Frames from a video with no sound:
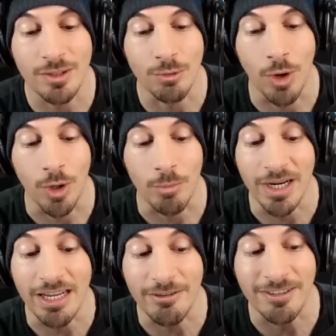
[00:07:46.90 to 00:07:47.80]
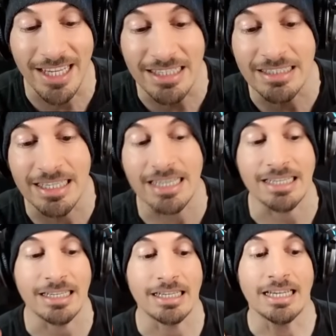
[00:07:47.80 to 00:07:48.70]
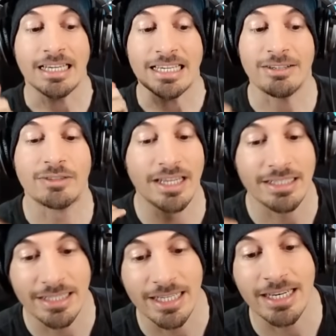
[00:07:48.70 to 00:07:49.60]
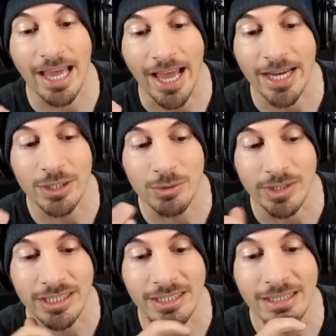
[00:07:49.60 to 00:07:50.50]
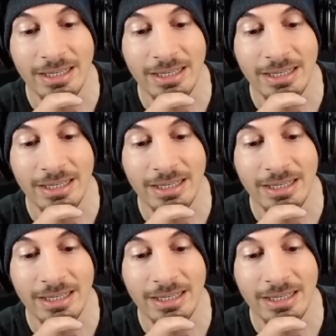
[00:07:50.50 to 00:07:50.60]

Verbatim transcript: strong, but if they did, if they did actually